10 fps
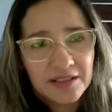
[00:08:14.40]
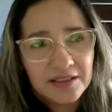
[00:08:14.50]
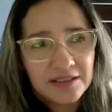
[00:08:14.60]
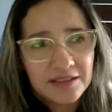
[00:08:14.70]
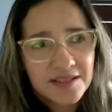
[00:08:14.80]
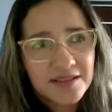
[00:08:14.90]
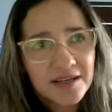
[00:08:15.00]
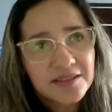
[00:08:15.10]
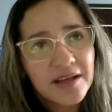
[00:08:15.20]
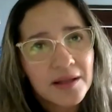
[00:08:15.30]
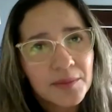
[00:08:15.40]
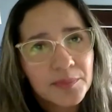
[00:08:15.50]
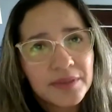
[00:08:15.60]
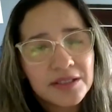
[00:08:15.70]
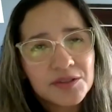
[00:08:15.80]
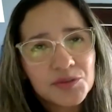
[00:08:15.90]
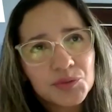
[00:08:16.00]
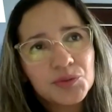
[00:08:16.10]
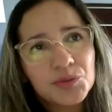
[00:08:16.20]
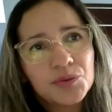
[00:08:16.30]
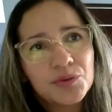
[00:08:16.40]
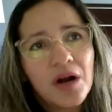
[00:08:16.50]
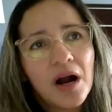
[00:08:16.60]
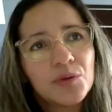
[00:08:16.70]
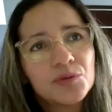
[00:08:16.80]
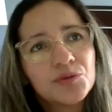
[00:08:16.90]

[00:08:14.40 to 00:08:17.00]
Sarti helped me to how